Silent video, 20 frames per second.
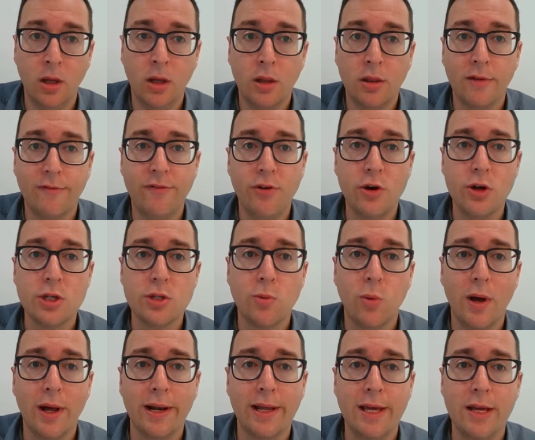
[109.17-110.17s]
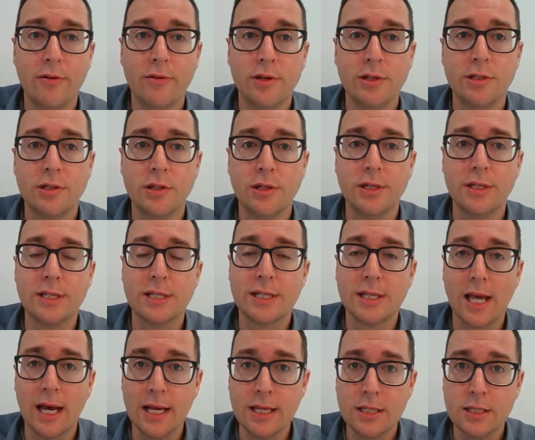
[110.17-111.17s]
The first one here is to
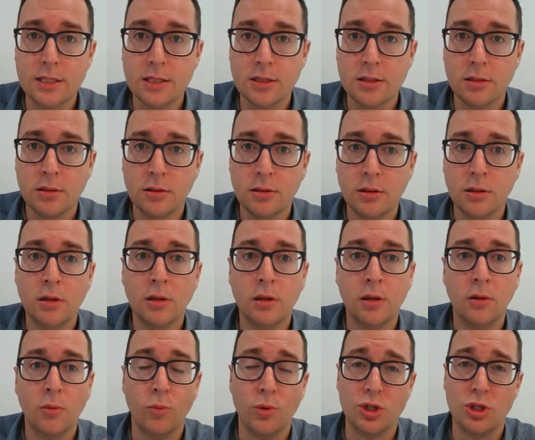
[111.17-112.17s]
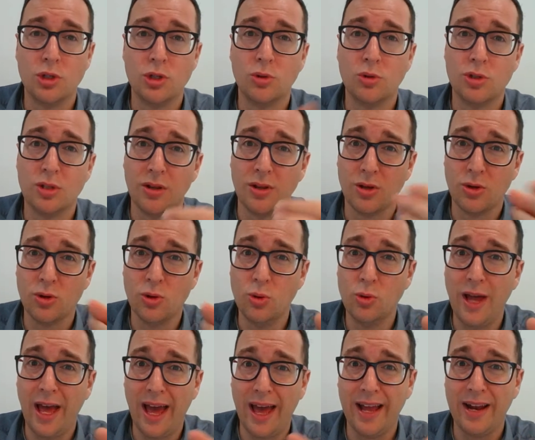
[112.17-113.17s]
discuss, which looks at the good
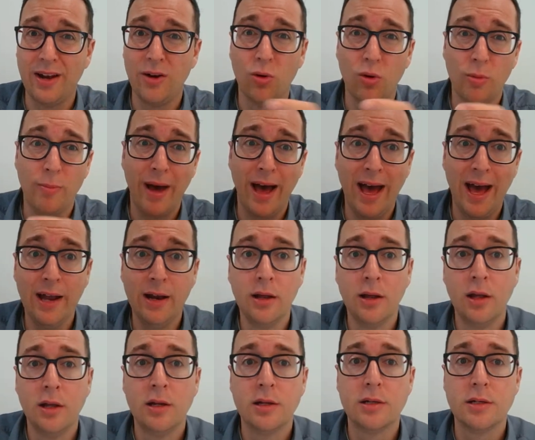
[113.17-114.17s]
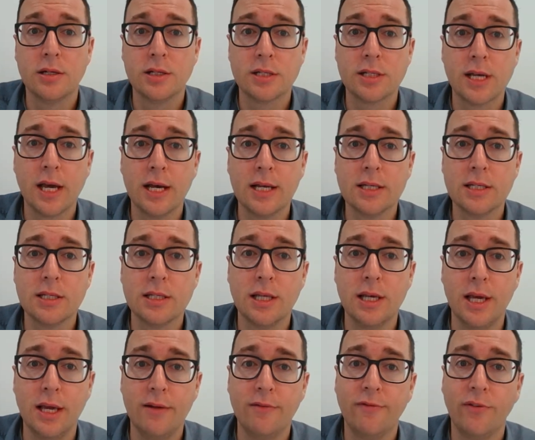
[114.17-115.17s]
and or bad, discuss the
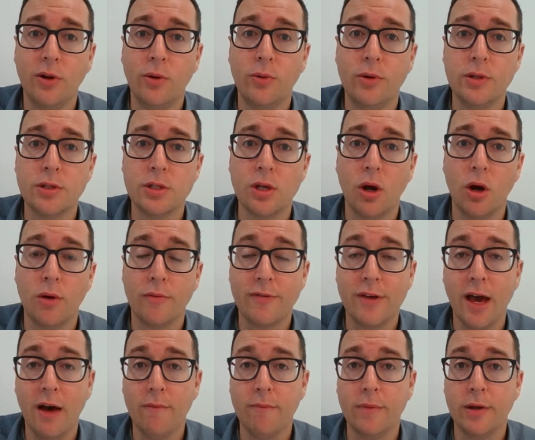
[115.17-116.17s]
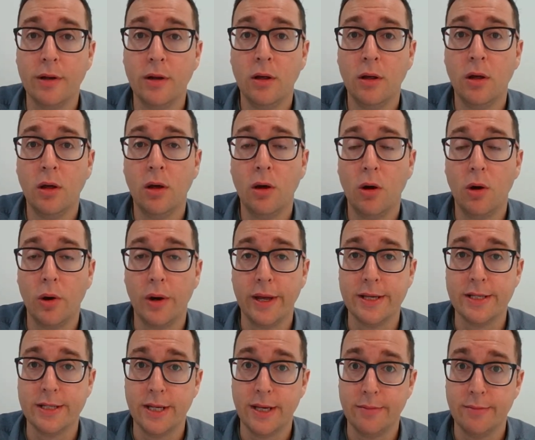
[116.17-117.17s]
influence of government on
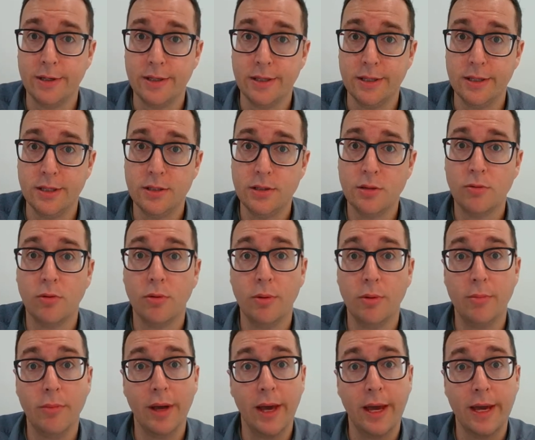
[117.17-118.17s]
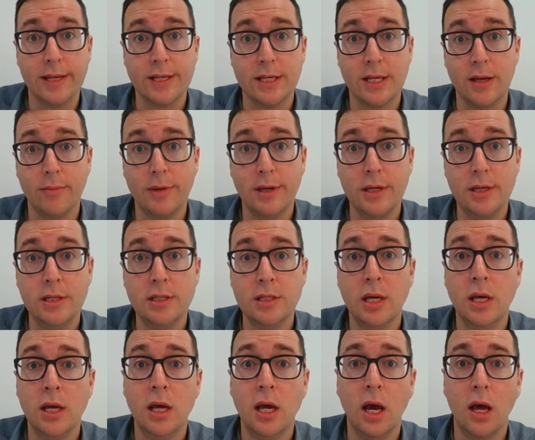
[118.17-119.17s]
SMEs. Remember, SMEs,
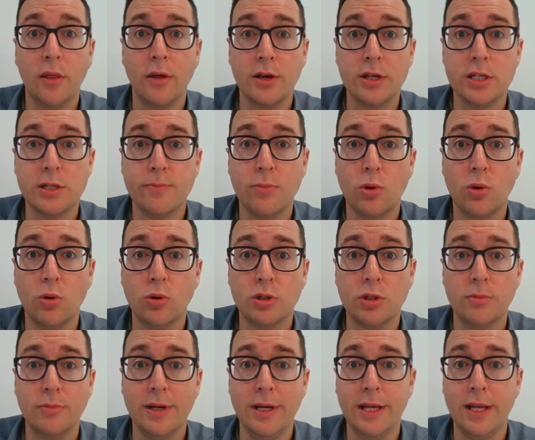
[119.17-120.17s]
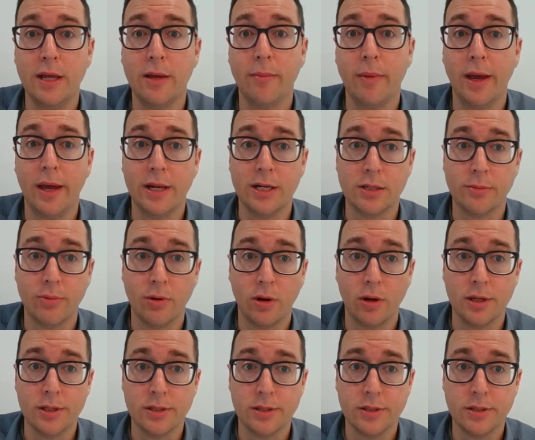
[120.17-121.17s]
those small to medium
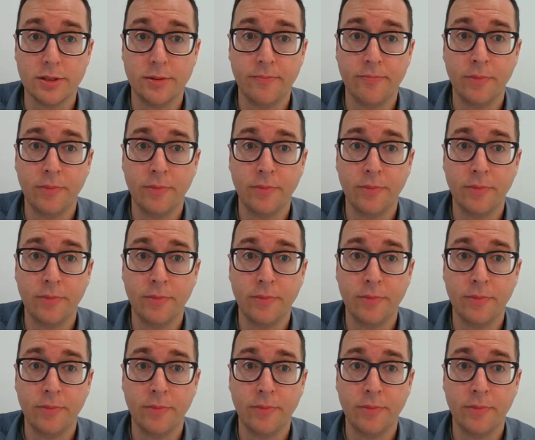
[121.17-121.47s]
enterprises.